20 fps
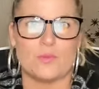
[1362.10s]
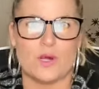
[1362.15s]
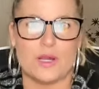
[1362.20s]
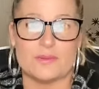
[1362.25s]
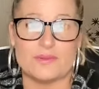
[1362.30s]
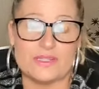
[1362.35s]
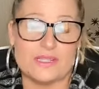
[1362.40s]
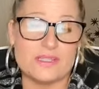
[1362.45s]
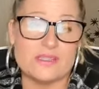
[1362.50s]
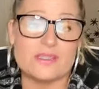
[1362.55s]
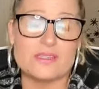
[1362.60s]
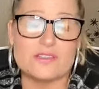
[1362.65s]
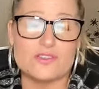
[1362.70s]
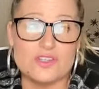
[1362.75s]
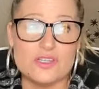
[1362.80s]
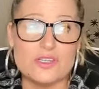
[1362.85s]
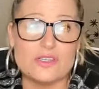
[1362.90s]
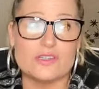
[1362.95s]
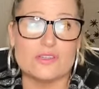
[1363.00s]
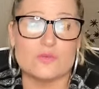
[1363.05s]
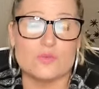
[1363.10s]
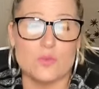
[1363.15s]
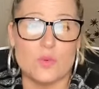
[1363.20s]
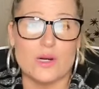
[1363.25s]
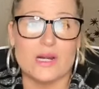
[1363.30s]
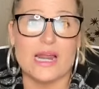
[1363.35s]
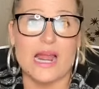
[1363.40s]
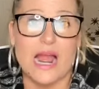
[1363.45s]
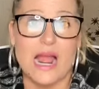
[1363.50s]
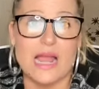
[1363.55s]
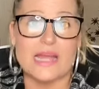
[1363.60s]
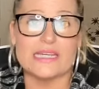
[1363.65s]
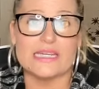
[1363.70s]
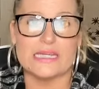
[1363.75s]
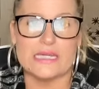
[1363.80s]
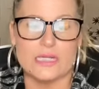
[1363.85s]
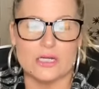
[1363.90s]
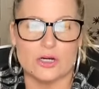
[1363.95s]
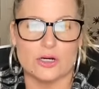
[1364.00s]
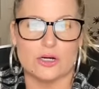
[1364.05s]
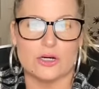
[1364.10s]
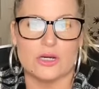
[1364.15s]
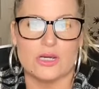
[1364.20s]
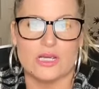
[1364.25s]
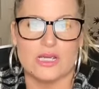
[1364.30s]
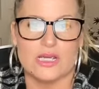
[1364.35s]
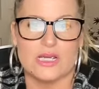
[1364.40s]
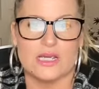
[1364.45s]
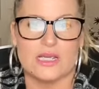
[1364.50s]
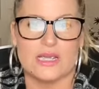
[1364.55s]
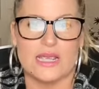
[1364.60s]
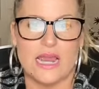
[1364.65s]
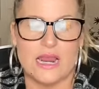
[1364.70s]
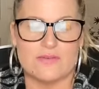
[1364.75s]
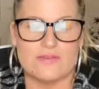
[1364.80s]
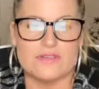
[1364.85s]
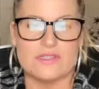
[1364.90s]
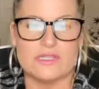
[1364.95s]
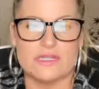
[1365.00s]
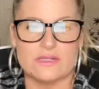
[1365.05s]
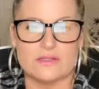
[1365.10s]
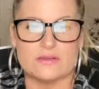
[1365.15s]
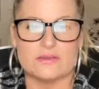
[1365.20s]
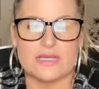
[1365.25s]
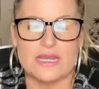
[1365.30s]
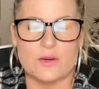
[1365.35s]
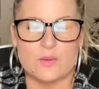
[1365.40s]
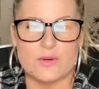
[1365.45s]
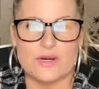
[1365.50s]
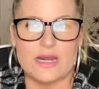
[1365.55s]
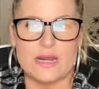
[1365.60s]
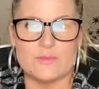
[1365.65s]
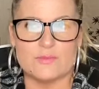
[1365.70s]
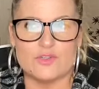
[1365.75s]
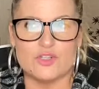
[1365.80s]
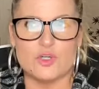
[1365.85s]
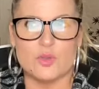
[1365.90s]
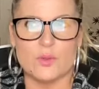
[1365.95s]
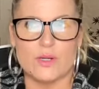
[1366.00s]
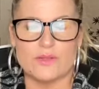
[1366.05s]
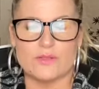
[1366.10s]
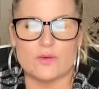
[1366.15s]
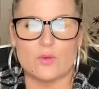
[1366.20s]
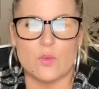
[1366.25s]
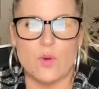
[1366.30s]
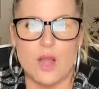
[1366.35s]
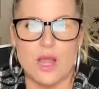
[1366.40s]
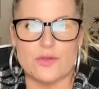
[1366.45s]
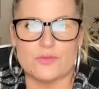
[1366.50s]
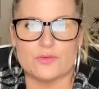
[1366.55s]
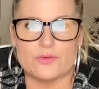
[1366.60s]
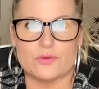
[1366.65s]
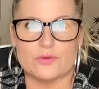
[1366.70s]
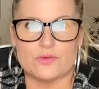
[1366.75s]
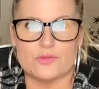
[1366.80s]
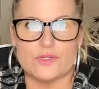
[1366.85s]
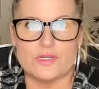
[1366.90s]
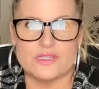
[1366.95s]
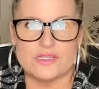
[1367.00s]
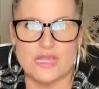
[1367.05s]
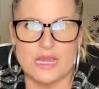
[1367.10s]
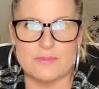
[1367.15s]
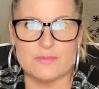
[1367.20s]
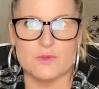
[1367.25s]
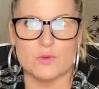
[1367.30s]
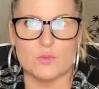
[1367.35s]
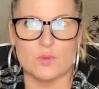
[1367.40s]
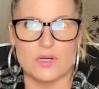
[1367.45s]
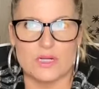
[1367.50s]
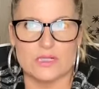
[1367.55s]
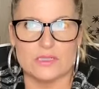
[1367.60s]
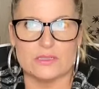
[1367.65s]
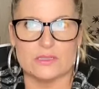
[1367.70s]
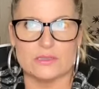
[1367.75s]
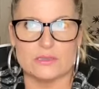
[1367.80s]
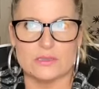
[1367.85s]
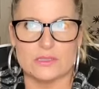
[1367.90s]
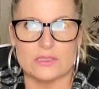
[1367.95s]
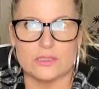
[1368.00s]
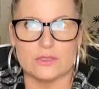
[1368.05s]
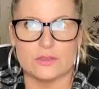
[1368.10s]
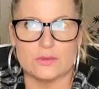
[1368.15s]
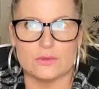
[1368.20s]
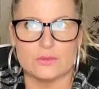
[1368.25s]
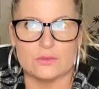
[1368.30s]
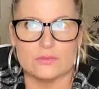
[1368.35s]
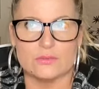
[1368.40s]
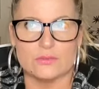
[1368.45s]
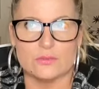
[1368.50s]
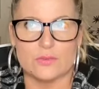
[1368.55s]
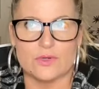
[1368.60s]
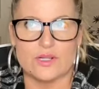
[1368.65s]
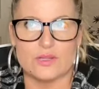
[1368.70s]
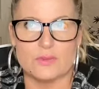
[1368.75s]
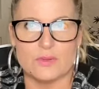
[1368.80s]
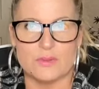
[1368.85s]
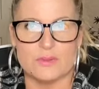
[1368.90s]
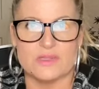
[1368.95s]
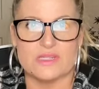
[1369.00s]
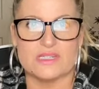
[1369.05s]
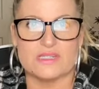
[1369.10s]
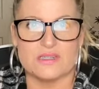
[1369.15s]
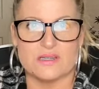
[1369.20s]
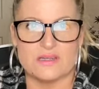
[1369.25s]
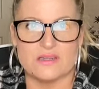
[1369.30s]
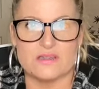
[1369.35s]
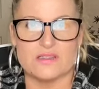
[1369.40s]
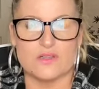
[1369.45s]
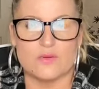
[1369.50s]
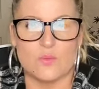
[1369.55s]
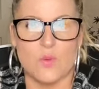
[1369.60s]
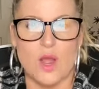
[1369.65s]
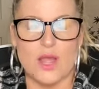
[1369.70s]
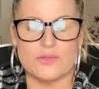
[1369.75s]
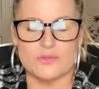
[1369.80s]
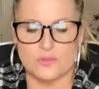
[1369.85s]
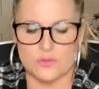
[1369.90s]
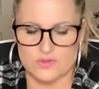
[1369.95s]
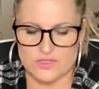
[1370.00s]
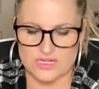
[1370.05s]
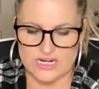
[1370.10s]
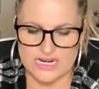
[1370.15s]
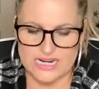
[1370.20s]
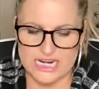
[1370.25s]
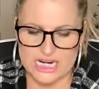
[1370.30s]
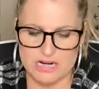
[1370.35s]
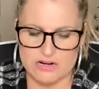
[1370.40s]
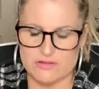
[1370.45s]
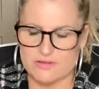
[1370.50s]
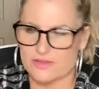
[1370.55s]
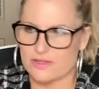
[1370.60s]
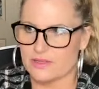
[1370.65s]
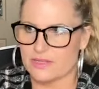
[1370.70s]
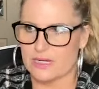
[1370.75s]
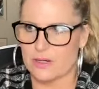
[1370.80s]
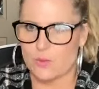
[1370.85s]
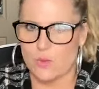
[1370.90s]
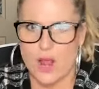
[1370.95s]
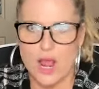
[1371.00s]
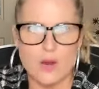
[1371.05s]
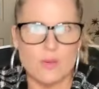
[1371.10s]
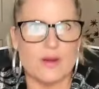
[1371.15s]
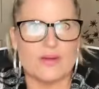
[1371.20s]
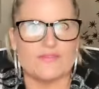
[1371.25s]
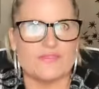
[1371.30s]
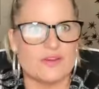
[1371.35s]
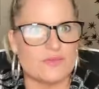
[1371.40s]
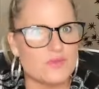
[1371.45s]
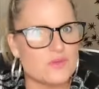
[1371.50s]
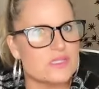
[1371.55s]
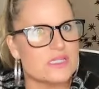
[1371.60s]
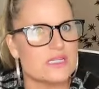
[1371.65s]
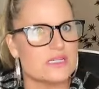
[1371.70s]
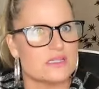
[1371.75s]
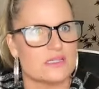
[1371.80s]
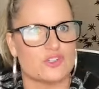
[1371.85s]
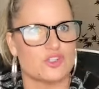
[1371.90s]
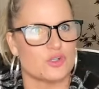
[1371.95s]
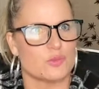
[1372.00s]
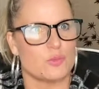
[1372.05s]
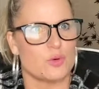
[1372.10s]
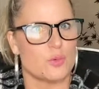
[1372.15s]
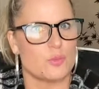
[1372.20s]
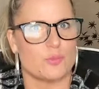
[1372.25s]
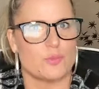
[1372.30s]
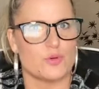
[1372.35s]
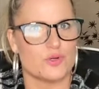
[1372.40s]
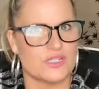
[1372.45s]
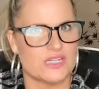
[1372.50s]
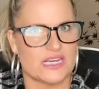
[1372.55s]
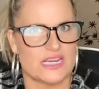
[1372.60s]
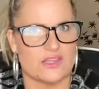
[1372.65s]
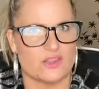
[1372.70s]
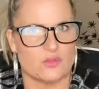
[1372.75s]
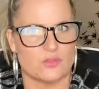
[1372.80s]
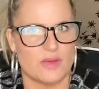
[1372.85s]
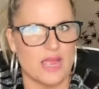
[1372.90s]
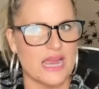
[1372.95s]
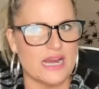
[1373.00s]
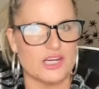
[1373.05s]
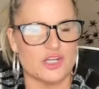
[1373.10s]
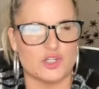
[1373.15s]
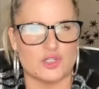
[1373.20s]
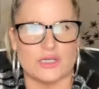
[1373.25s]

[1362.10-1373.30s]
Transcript: This is just as what I hear every single day when I'm doing the walkthroughs, because I'm the one of the people that does the walkthroughs, and I hear it. They're like, wow, I've never seen such a more put together package.